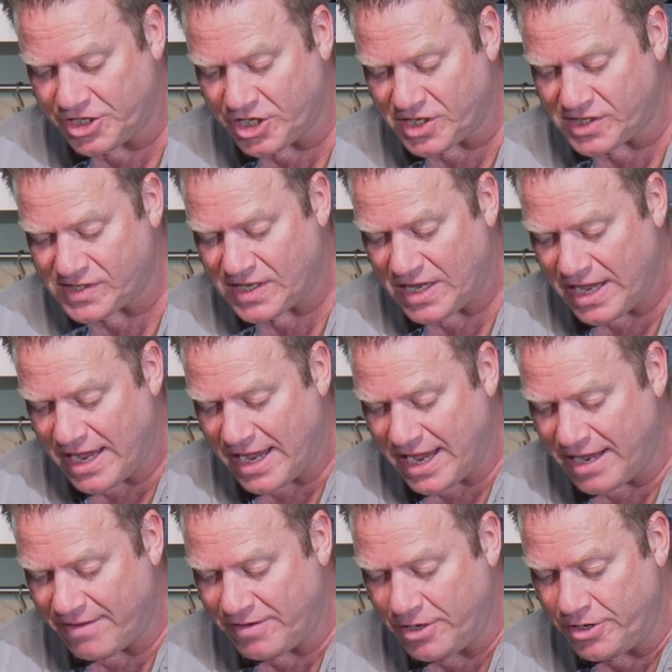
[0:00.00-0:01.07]
just
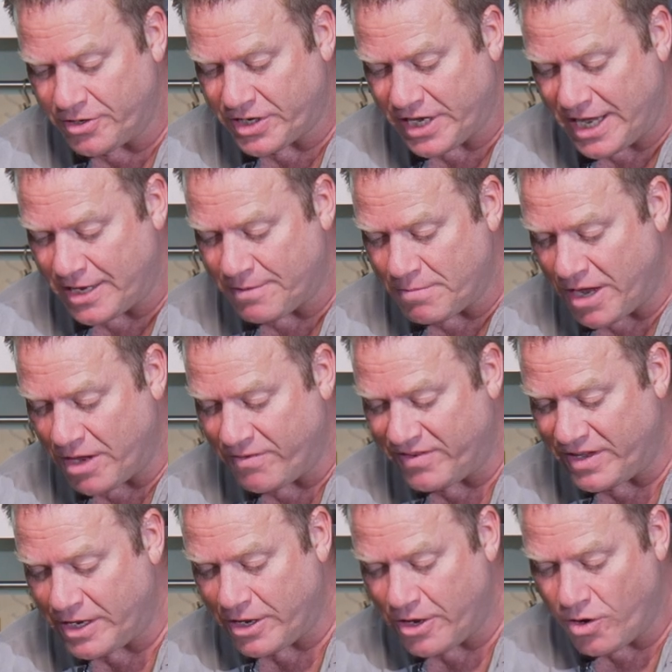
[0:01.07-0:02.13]
have a look at my
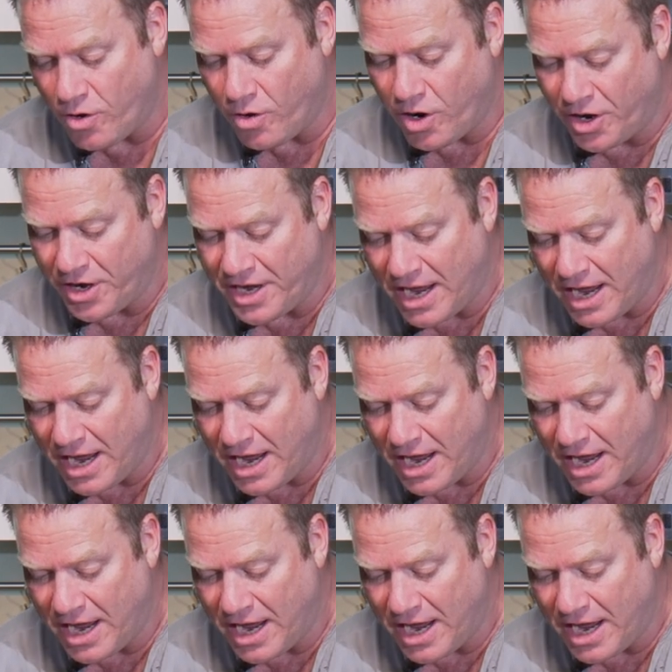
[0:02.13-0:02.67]
video on